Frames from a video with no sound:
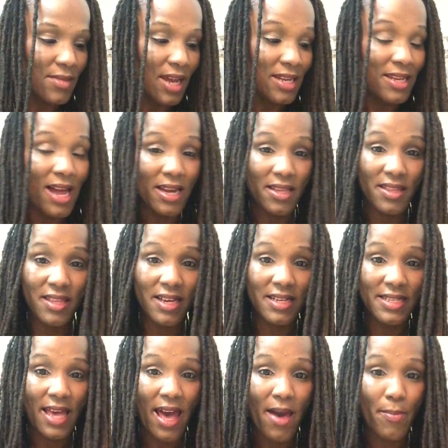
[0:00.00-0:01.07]
a lot of
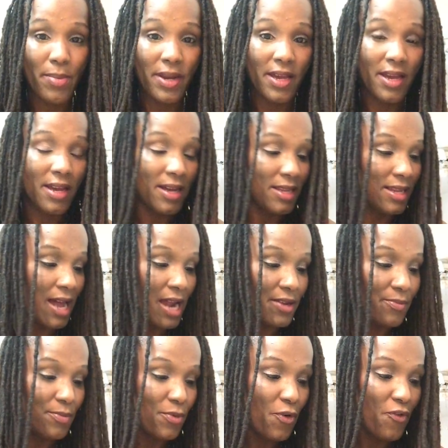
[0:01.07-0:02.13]
things happening, a lot
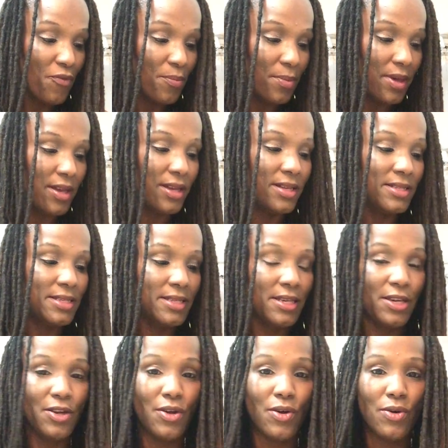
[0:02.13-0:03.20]
of movement,
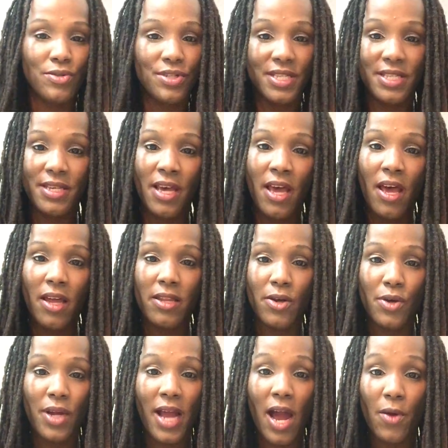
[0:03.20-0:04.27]
just
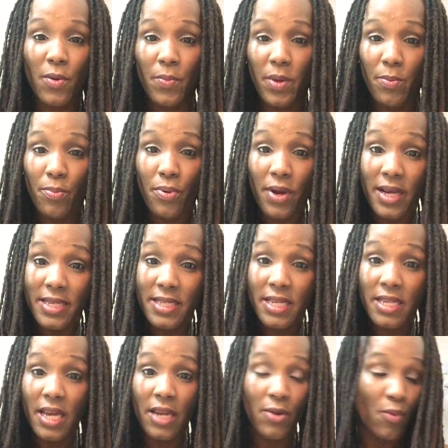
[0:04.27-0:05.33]
learning how to be
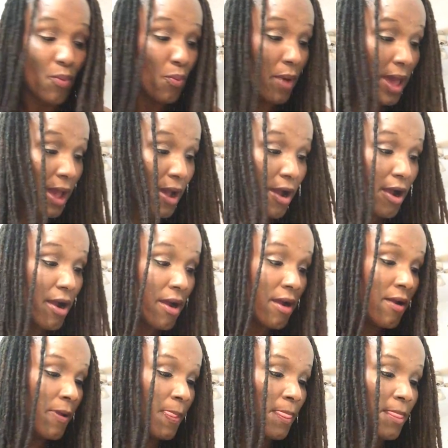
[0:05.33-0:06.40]
present and aware
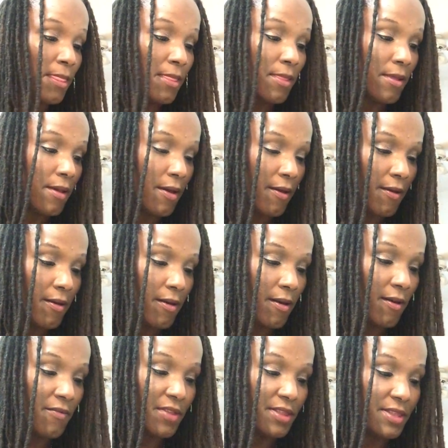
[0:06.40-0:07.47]

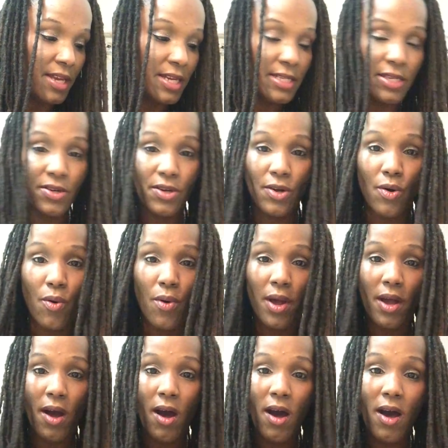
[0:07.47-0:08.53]
of the things that are
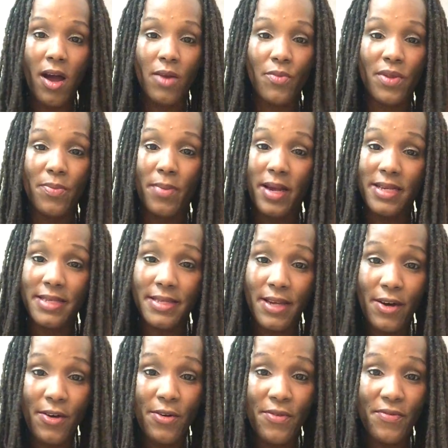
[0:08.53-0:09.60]
going on with
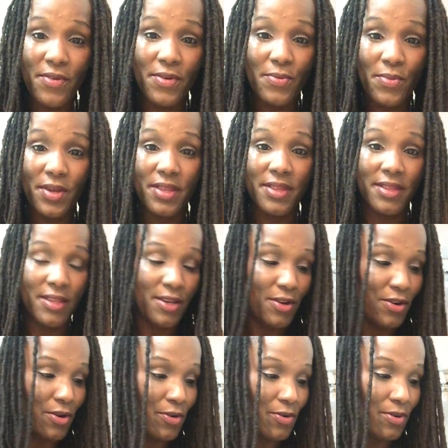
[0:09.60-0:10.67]
myself and
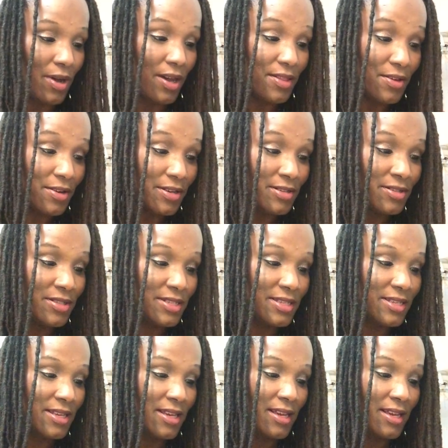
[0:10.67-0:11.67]
with, others.